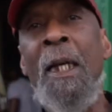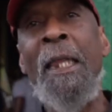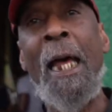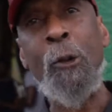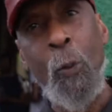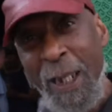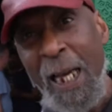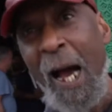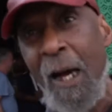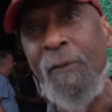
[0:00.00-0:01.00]
that we
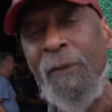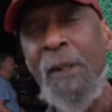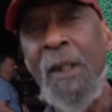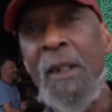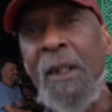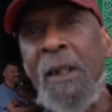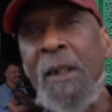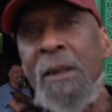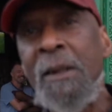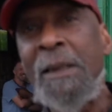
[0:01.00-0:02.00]
have.
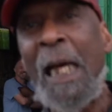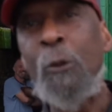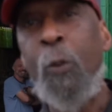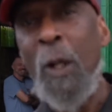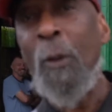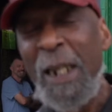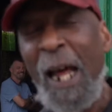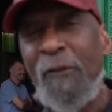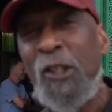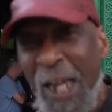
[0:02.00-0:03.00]
That we would
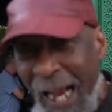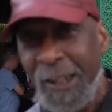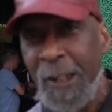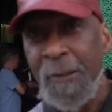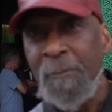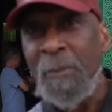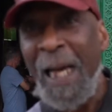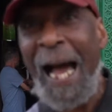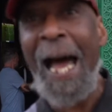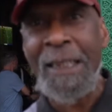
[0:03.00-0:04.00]
have Xhaka
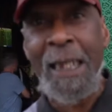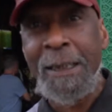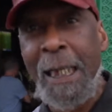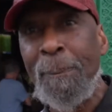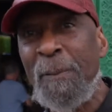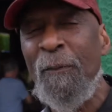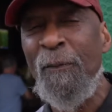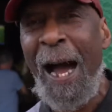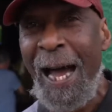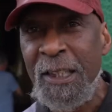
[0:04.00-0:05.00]
as a captain
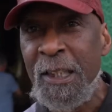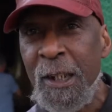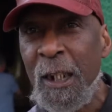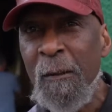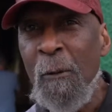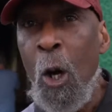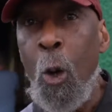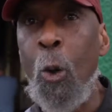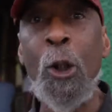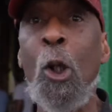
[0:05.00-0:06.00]
for Arsenal,
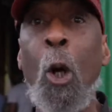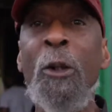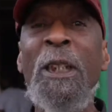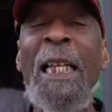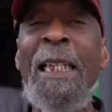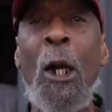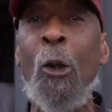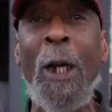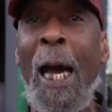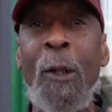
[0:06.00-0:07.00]
who is always a yellow
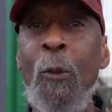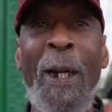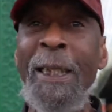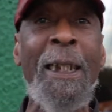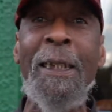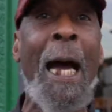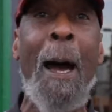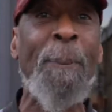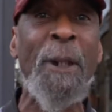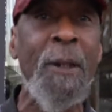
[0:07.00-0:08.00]
card waiting to
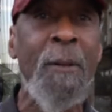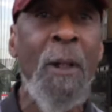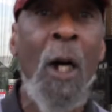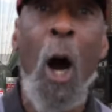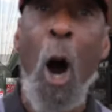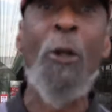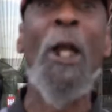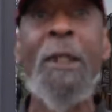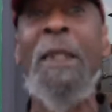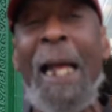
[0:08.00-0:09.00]
happen. How
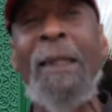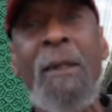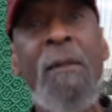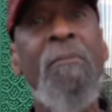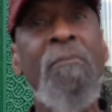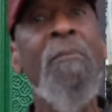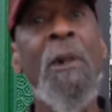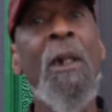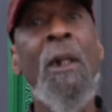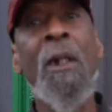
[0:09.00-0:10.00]
does that?
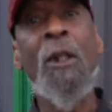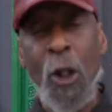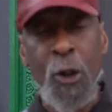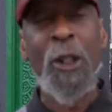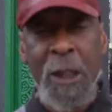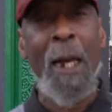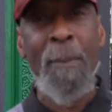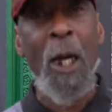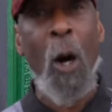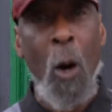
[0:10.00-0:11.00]
Can you tell
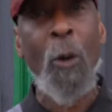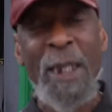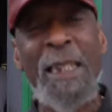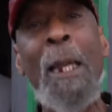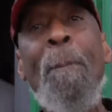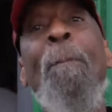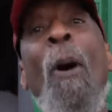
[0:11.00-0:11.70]
me how is it